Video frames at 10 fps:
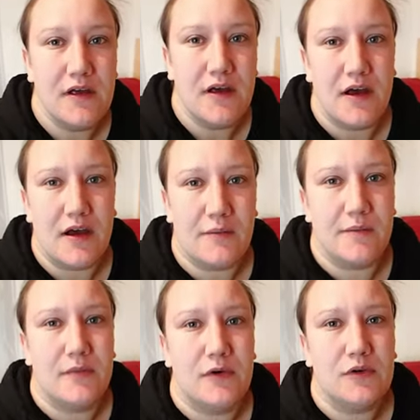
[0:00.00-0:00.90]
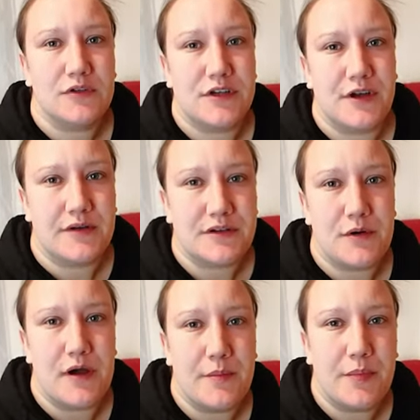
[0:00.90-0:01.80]
Um, also it's
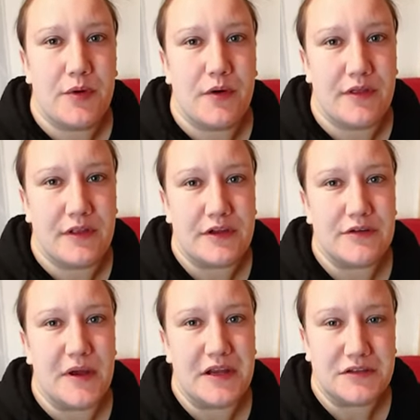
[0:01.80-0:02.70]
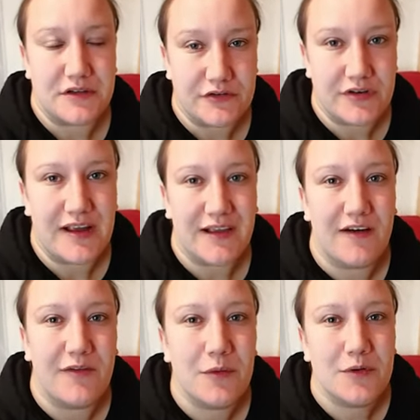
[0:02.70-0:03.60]
quite important that you make sure you drink a
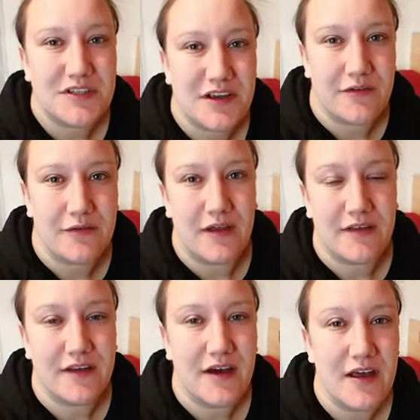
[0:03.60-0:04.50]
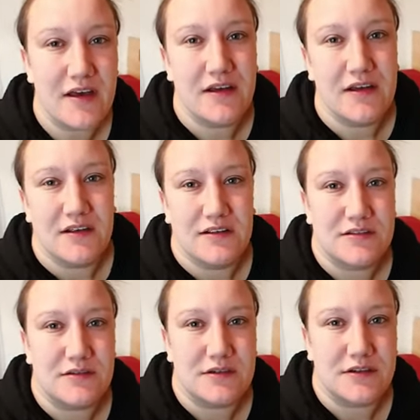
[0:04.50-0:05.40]
lot of water throughout the diet
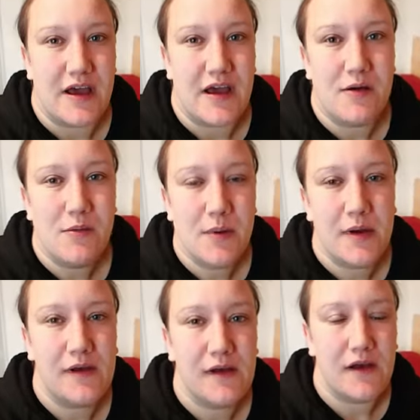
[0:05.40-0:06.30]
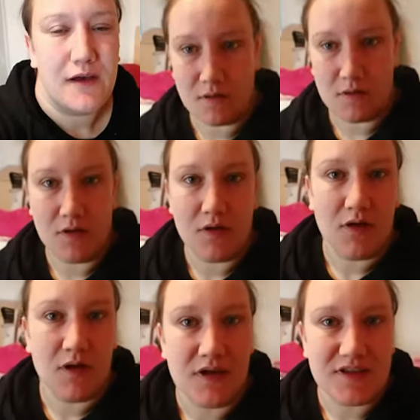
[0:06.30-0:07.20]
to also help. Um,
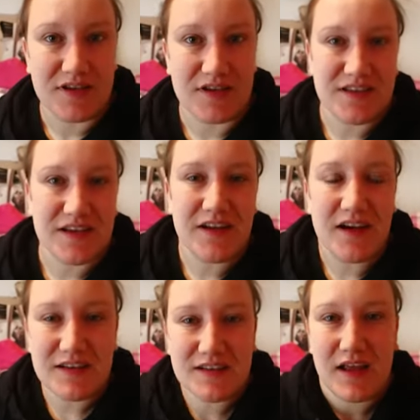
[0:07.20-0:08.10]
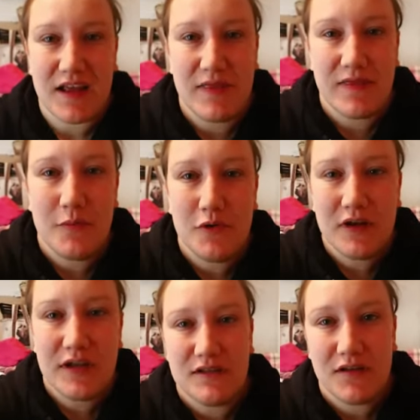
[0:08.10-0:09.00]
so I'll see you guys in the
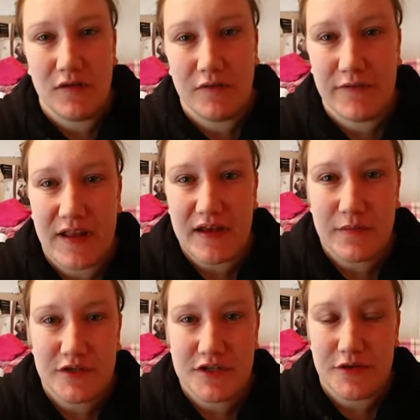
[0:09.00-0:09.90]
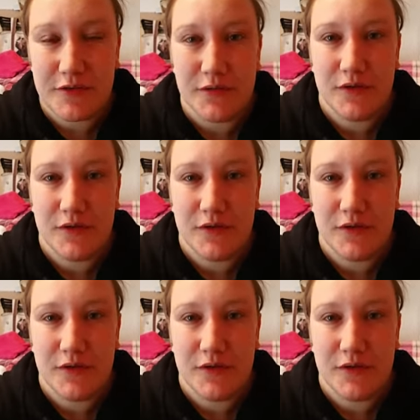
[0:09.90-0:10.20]
morning of day number two.